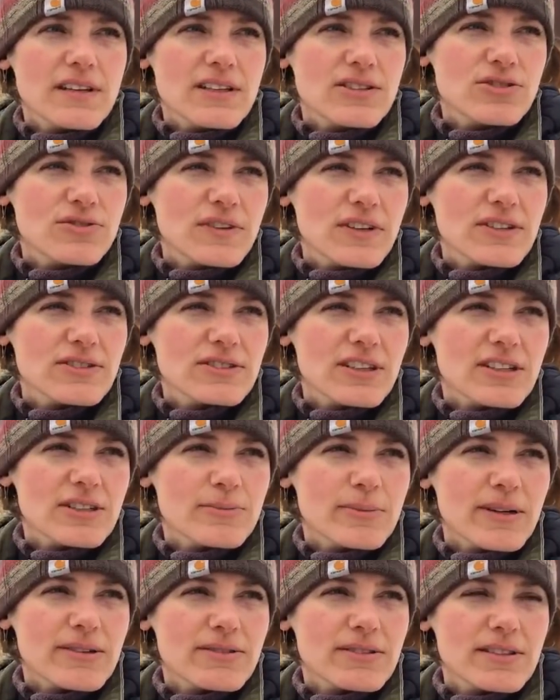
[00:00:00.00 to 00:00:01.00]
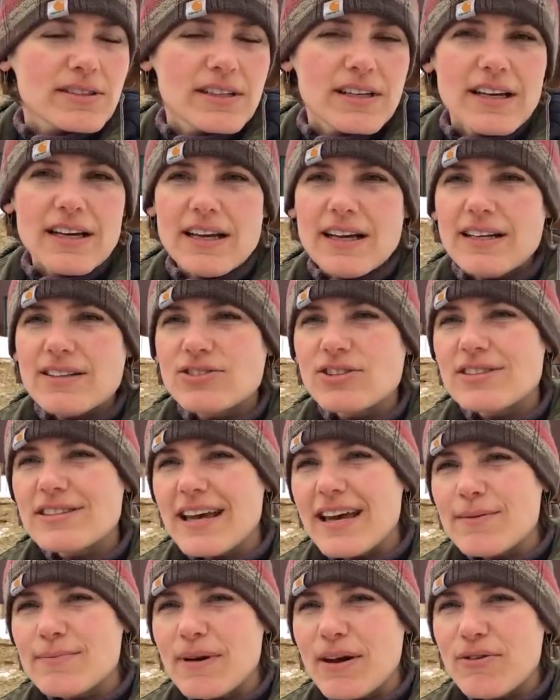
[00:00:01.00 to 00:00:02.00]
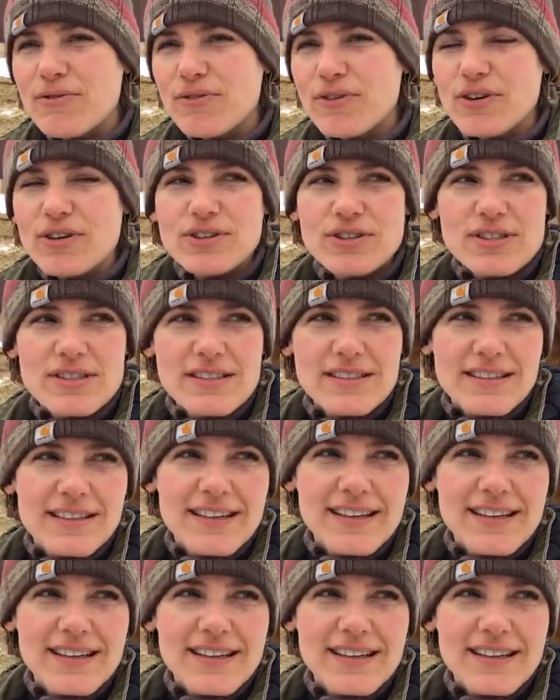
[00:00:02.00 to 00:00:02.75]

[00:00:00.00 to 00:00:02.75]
your fingers out of your mouth. Just had my first,